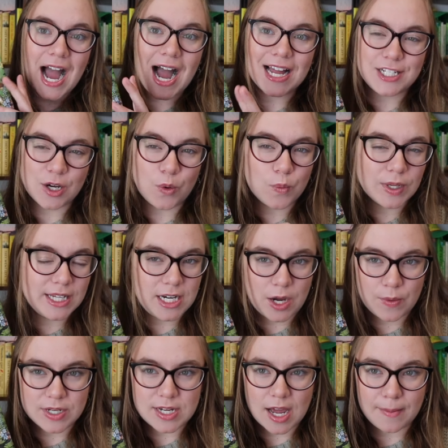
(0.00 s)
I don't really know
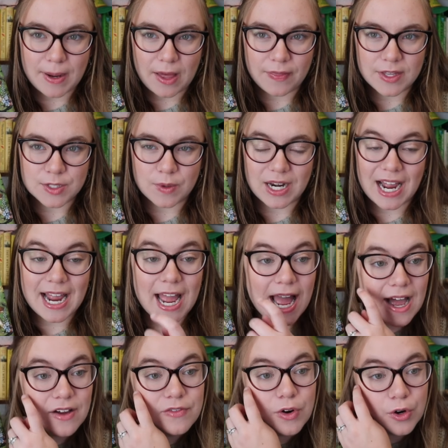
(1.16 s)
a ton about this one. I
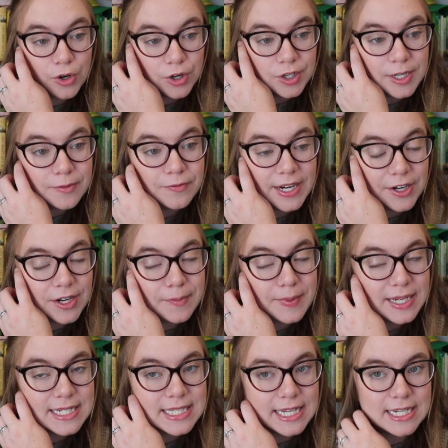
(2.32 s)
have heard very
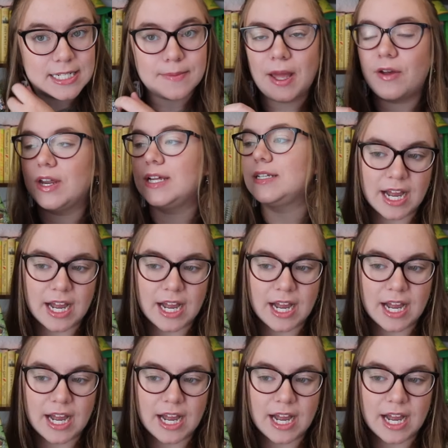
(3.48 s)
mixed things about it.